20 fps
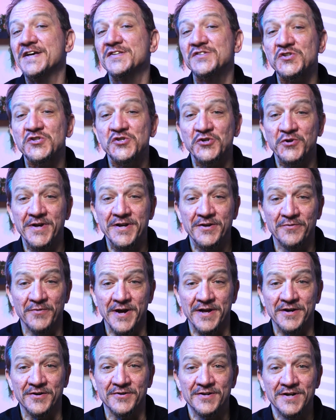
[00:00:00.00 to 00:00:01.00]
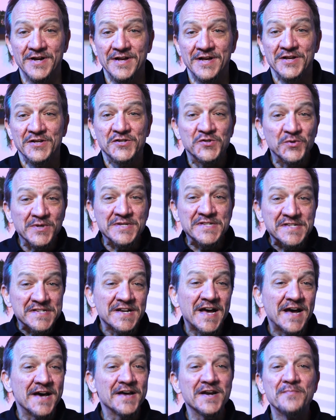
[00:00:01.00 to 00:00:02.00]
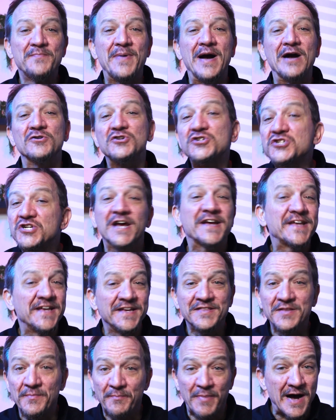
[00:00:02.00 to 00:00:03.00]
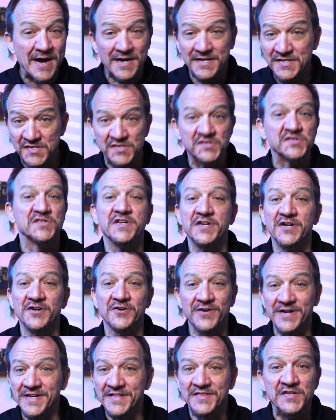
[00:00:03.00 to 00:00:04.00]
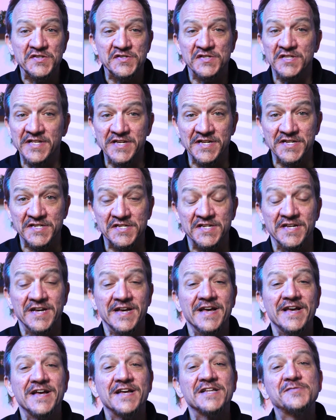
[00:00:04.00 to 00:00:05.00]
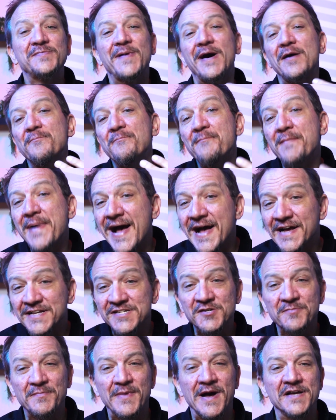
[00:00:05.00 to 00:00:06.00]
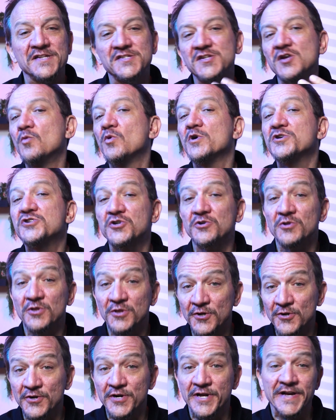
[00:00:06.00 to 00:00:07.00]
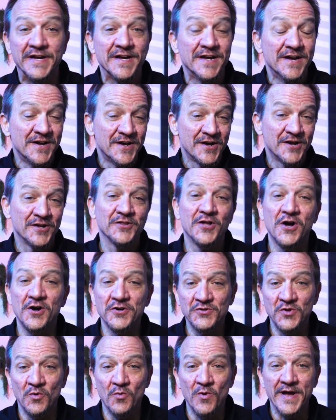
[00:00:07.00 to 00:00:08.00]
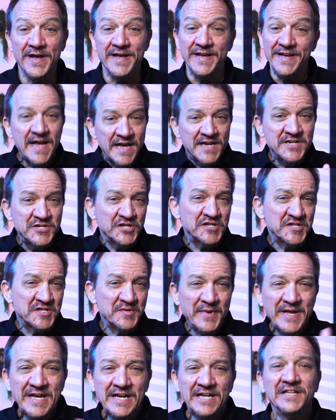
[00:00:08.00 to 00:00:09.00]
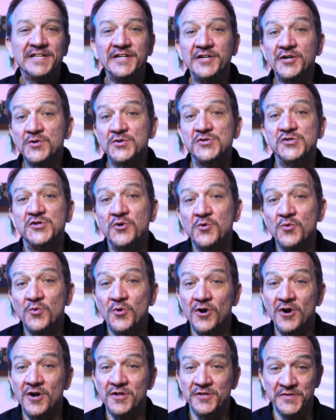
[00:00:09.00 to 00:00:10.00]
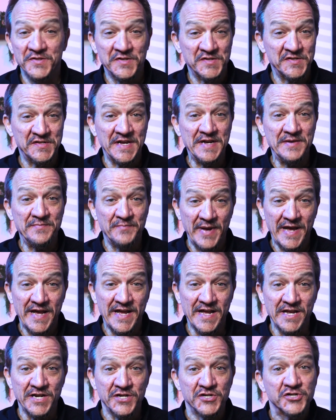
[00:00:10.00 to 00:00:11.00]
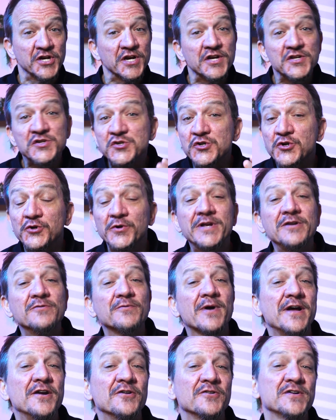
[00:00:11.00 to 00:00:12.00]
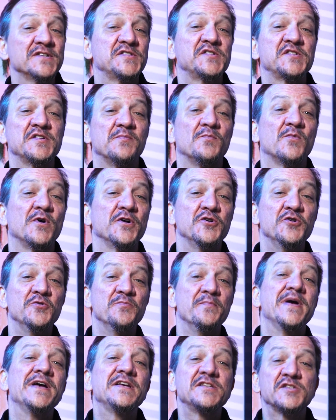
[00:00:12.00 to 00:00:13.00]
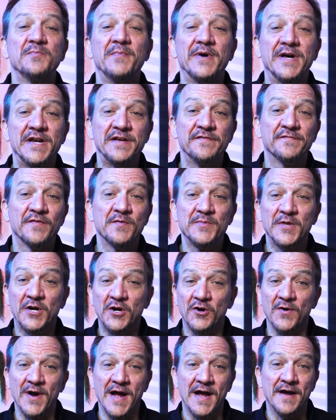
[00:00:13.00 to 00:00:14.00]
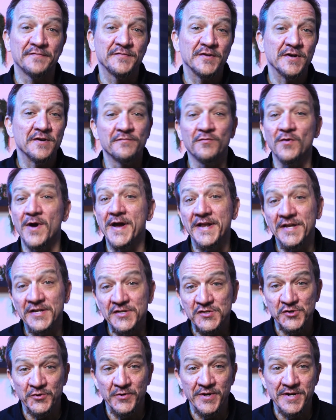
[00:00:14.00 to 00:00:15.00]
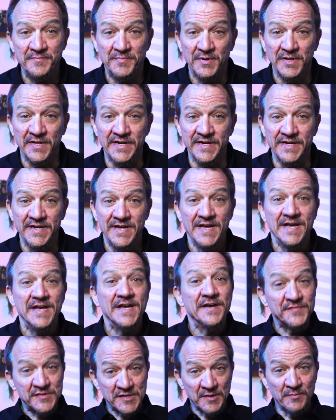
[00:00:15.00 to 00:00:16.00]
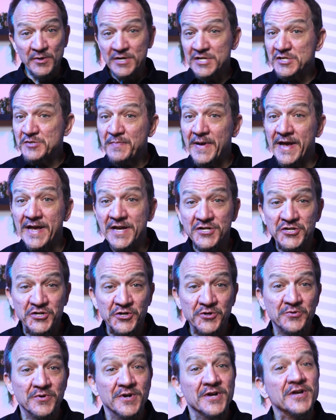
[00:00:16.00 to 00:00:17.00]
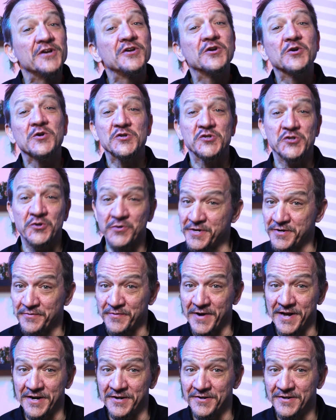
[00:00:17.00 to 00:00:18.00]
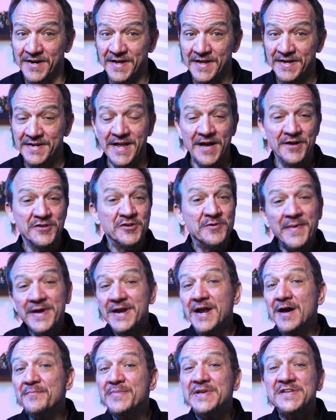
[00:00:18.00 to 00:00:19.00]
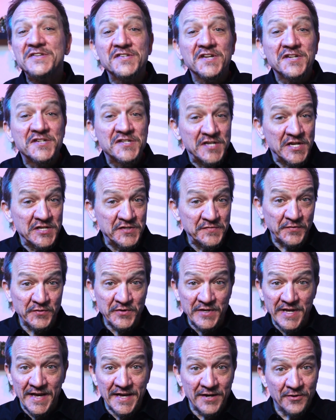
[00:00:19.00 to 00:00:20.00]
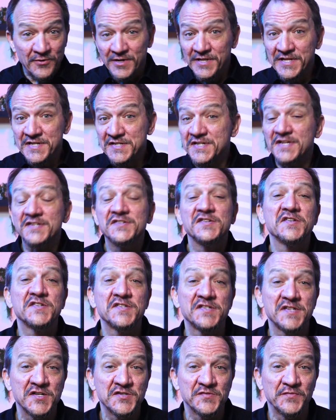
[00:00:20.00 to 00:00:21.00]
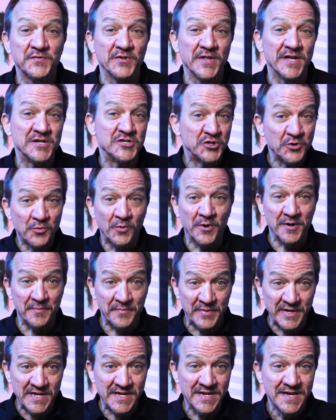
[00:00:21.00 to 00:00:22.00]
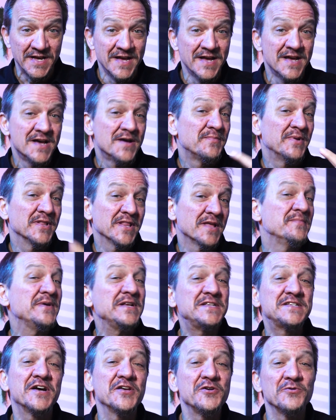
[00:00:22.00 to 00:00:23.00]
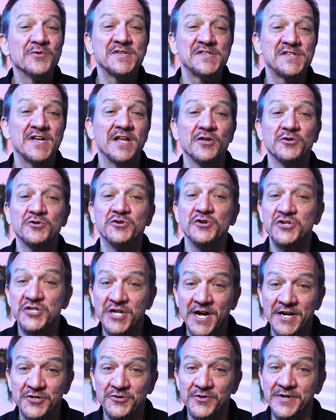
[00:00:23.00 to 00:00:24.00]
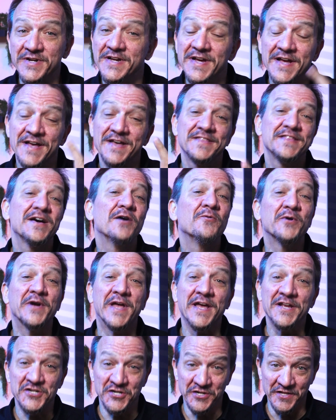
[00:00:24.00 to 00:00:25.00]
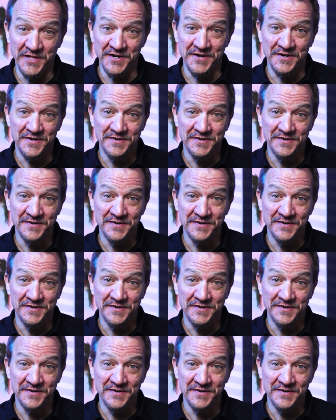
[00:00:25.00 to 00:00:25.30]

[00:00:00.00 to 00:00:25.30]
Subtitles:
as a screenwriter. So it's not about checking the boxes here in this list. It's about maximizing what you're learning along the way. And just to be clear, so we're all on the same page, a screenwriter is someone who makes money from the craft of writing a screenplay. If someone has paid you, you're a screenwriter. Now, you may not be successful yet, or at least as successful as you want to be, but let me tell you a solid trajectory that will get you there.